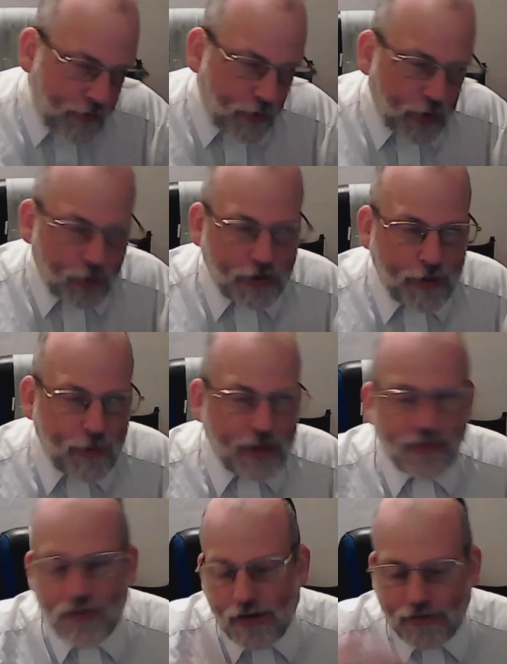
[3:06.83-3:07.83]
we don't need
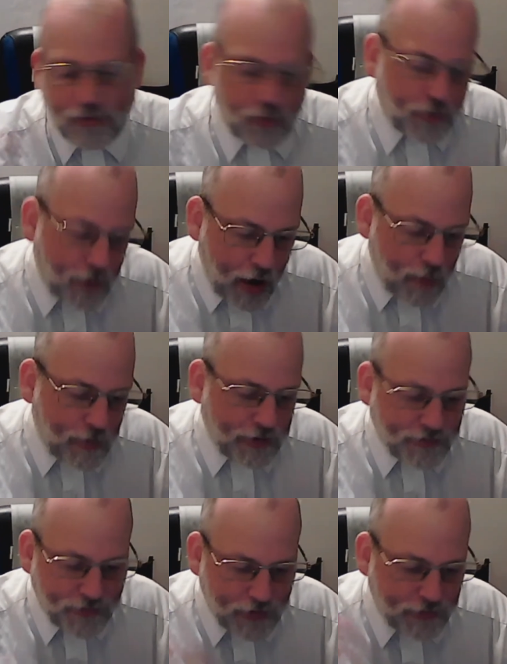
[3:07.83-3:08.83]
mitzvahs, or there aren't
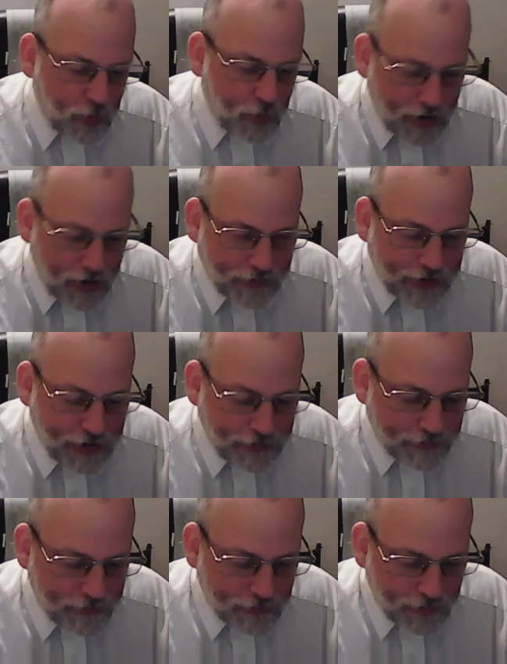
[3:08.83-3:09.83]
mitzvahs, or whatever the case
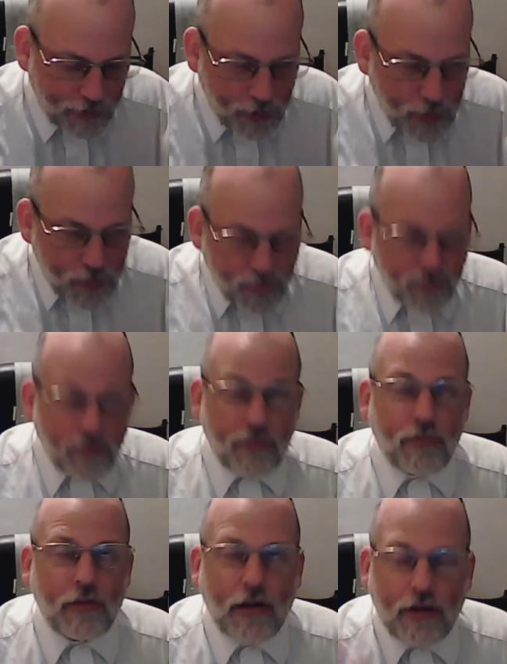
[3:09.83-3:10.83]
is.
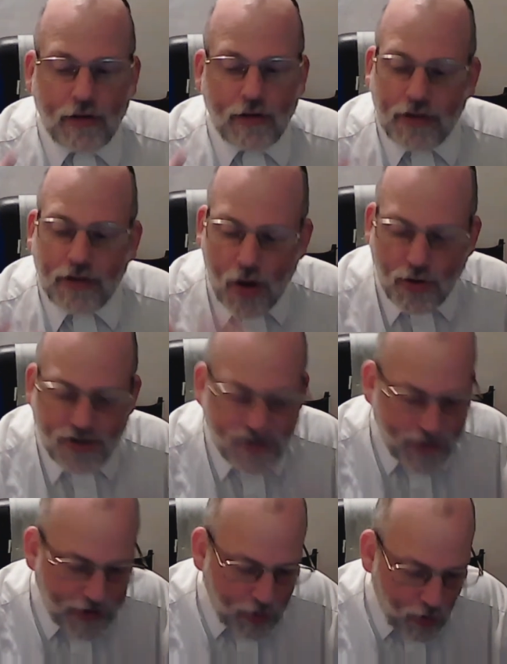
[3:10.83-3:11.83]
Huge
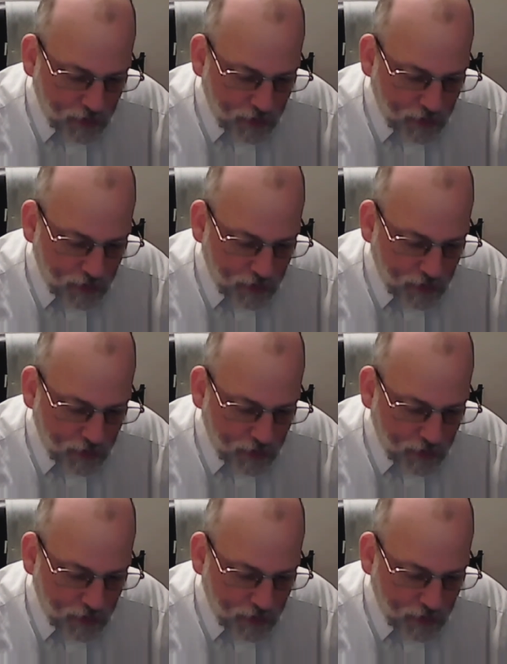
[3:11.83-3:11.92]
thing over